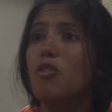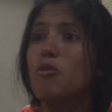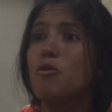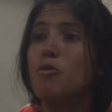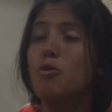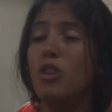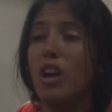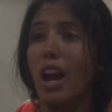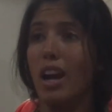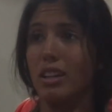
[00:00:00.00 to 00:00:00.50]

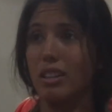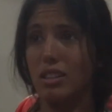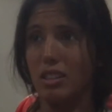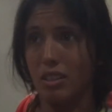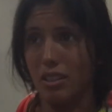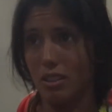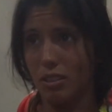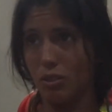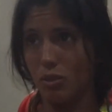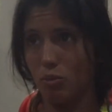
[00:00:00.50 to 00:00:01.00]

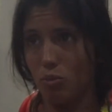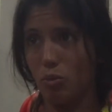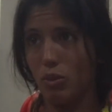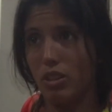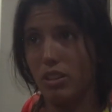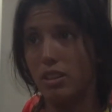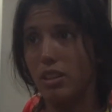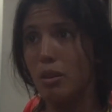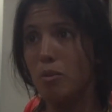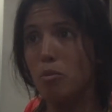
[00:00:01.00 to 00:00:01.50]
reacted
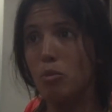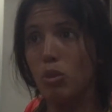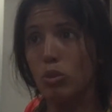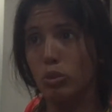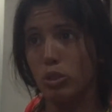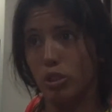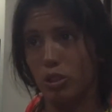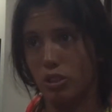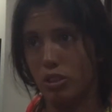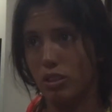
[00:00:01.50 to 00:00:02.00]
with
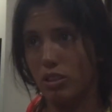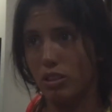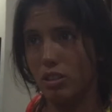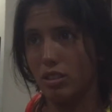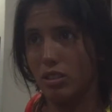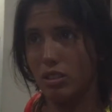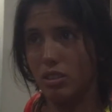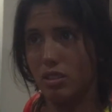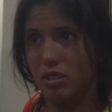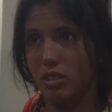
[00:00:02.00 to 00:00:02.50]
emotions.
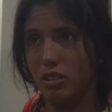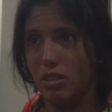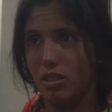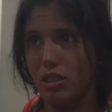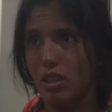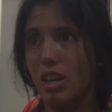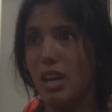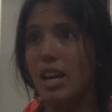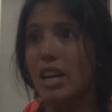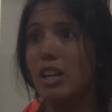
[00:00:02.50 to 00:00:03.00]

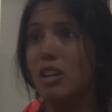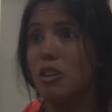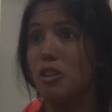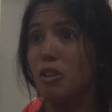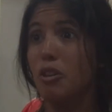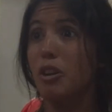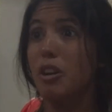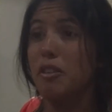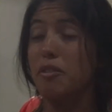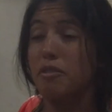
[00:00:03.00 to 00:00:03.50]
You
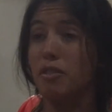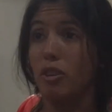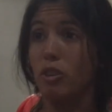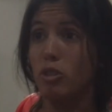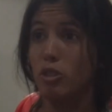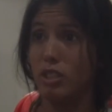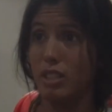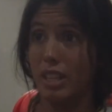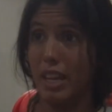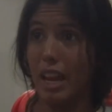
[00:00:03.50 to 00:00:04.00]
know, he
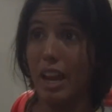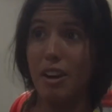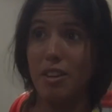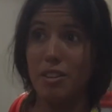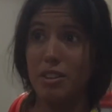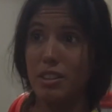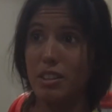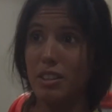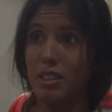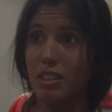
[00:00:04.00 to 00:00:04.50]
felt
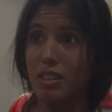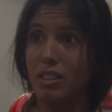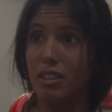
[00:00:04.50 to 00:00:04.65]
scared